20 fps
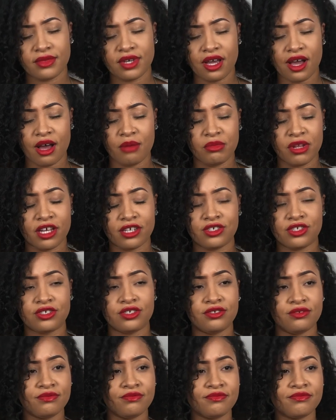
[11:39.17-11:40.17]
God bless
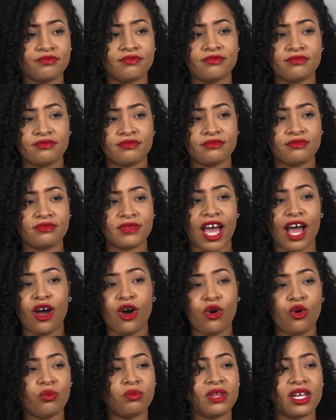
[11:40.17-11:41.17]
you. I
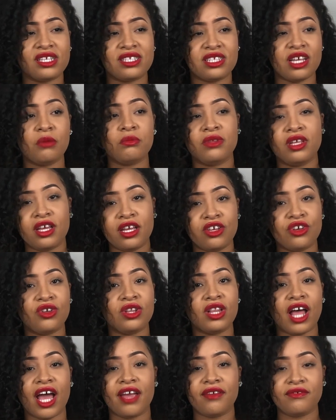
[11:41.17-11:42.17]
hope that something in your
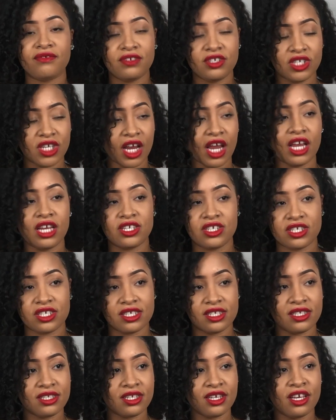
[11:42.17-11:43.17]
life
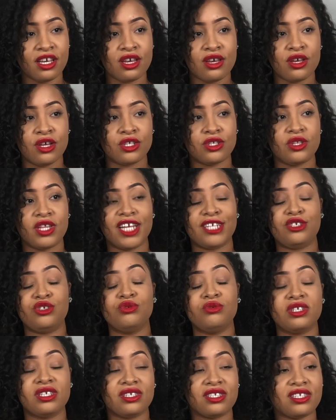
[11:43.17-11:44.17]
changes so that
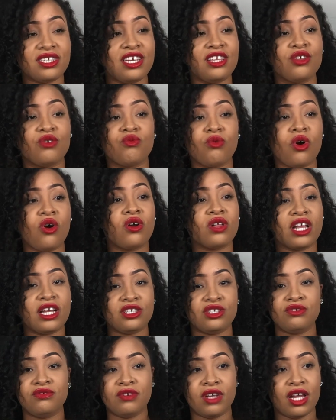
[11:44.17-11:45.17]
you can see the wrong
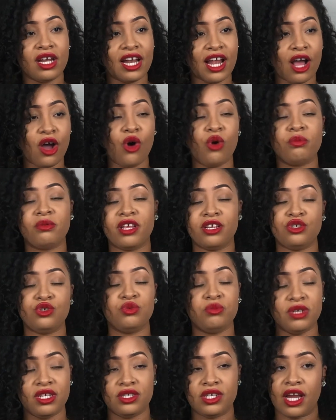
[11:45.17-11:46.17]
that you've done, and I hope that
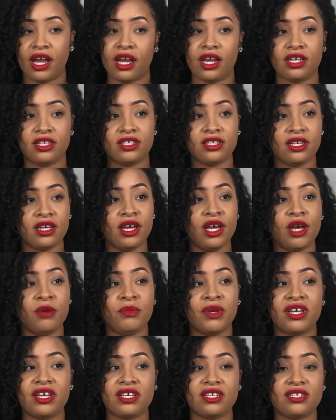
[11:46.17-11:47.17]
you be changed,
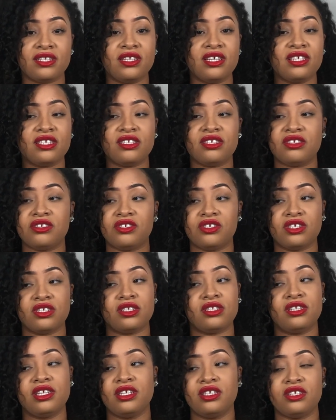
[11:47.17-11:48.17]
because this is
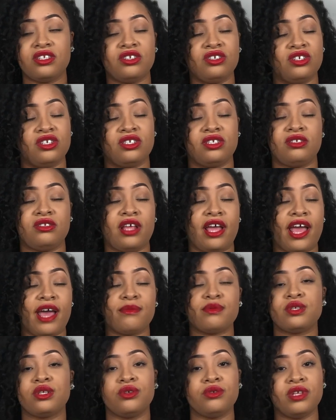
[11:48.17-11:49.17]
just
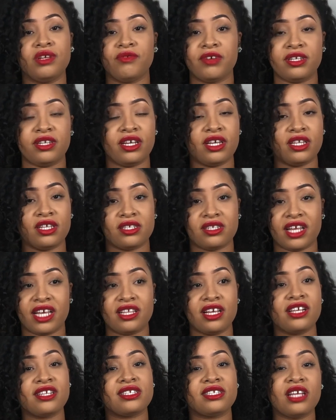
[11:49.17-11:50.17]
absolutely ridiculous.
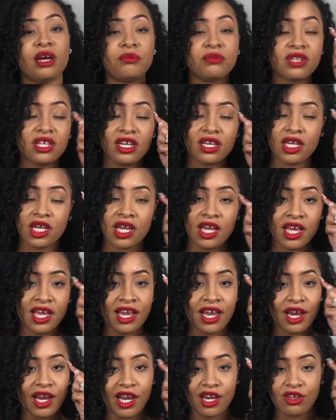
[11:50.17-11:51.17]
Like, there's something
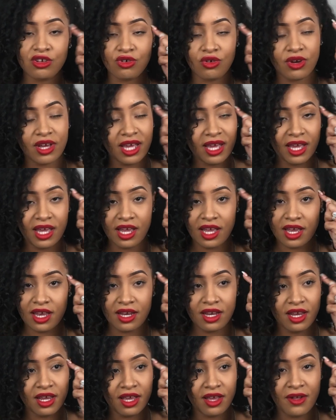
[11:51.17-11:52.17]
in your
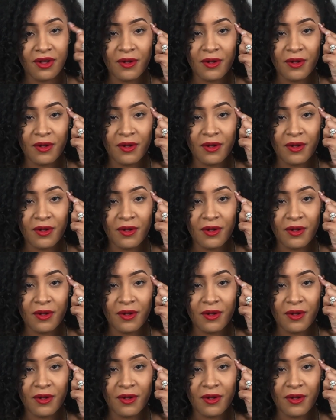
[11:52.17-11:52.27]
head